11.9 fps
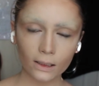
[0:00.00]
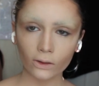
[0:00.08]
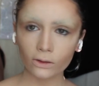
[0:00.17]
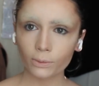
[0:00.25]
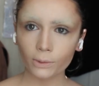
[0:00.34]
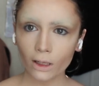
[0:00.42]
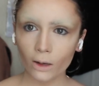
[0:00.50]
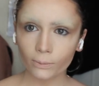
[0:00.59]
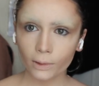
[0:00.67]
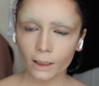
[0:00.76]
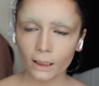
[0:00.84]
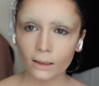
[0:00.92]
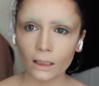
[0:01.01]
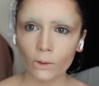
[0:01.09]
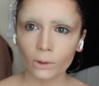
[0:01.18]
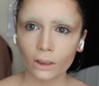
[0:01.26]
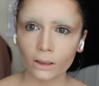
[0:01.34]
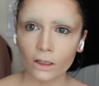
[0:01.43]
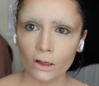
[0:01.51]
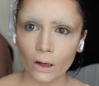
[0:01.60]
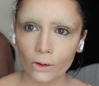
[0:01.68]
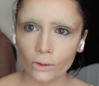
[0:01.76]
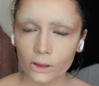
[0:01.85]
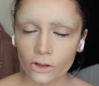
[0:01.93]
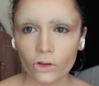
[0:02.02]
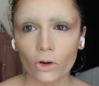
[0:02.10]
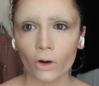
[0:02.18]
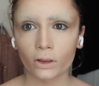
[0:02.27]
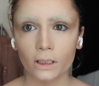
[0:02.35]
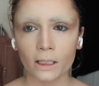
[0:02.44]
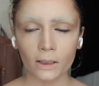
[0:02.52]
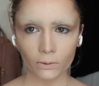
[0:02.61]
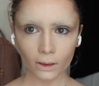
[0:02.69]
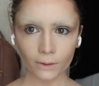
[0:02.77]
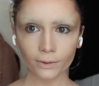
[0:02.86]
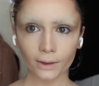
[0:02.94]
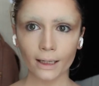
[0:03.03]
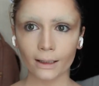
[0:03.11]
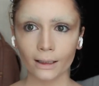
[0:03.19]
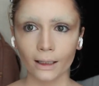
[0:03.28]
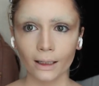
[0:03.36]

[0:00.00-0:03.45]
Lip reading: going to be complete. Now we're gonna go and start in with the